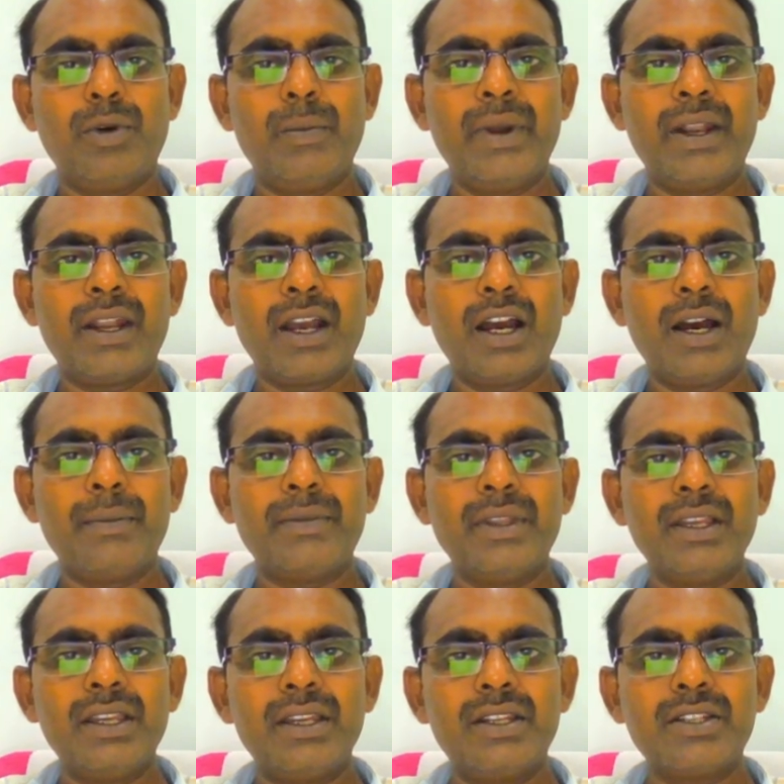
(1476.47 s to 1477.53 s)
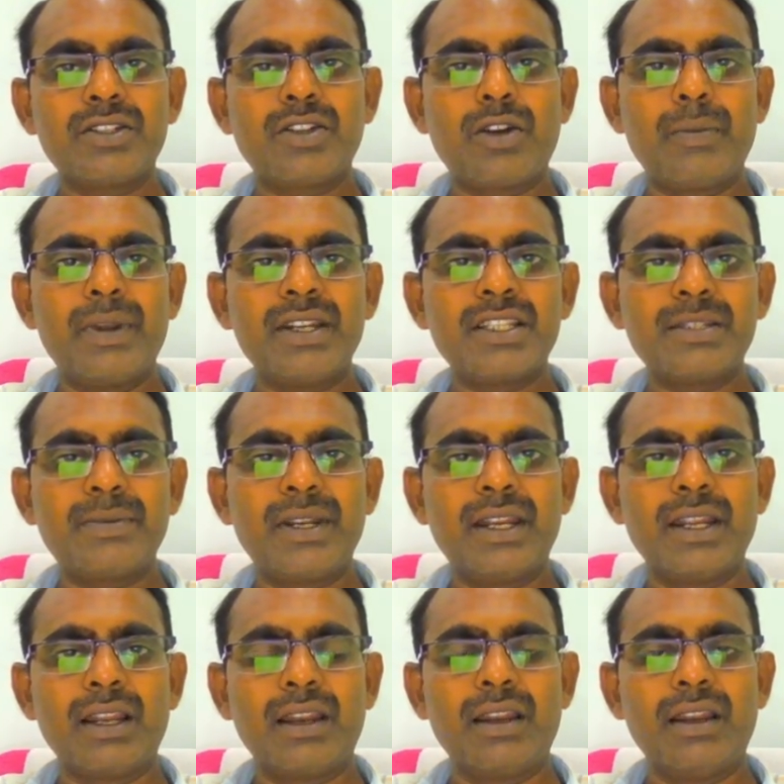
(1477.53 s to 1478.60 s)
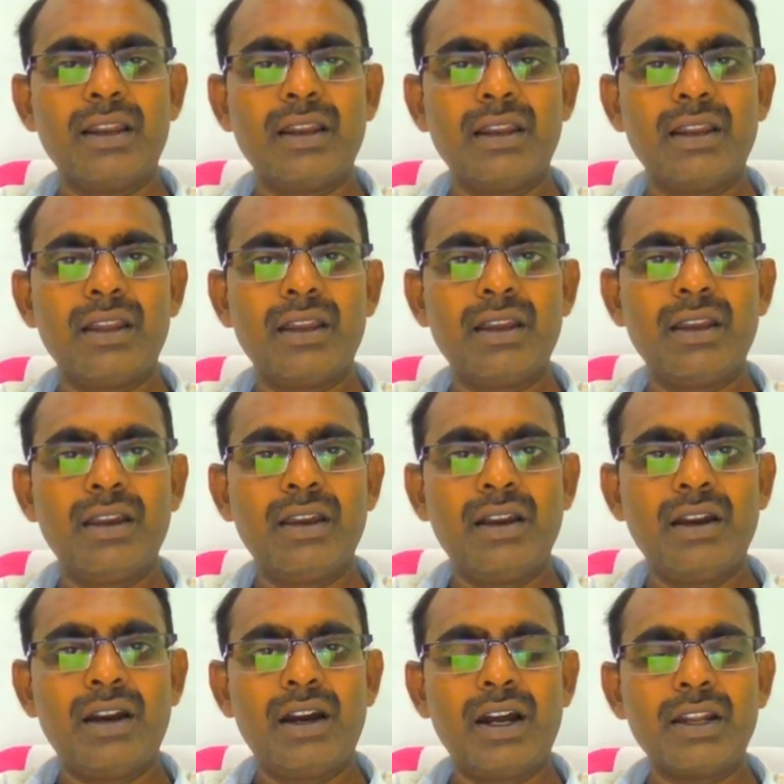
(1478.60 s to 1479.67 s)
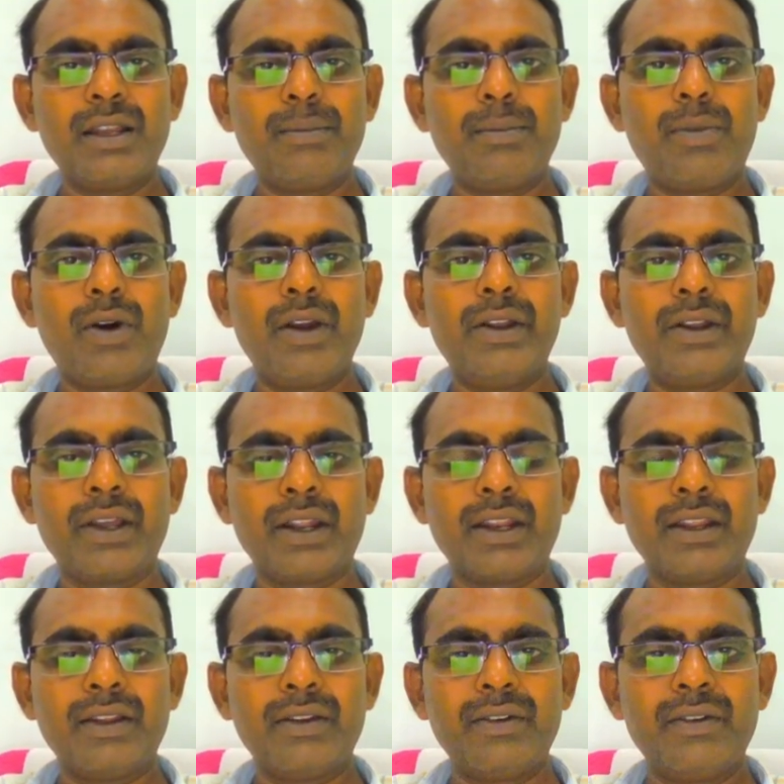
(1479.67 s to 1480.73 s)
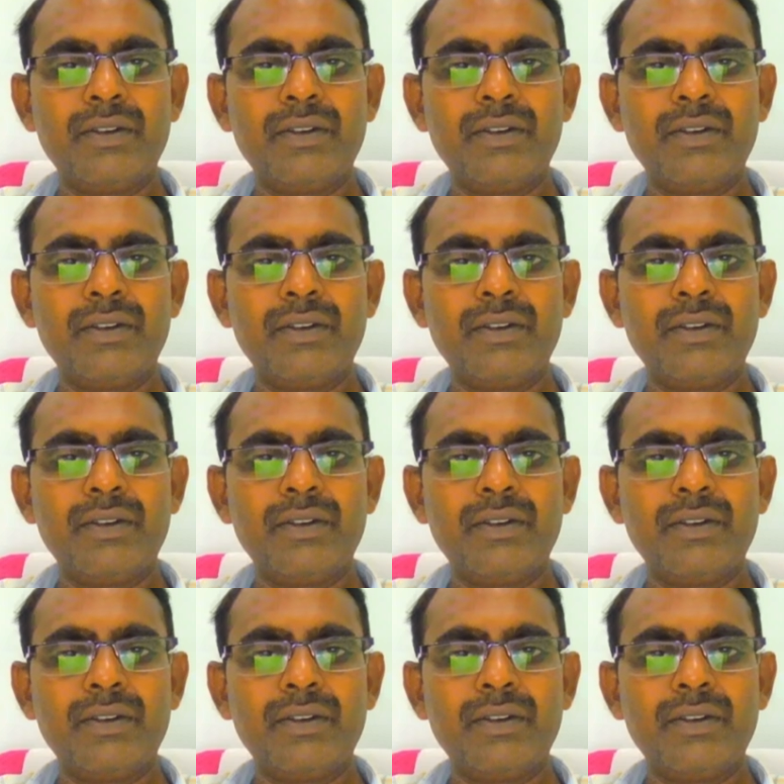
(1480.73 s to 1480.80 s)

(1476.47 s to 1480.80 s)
movement of the instrument spindle or the pointer.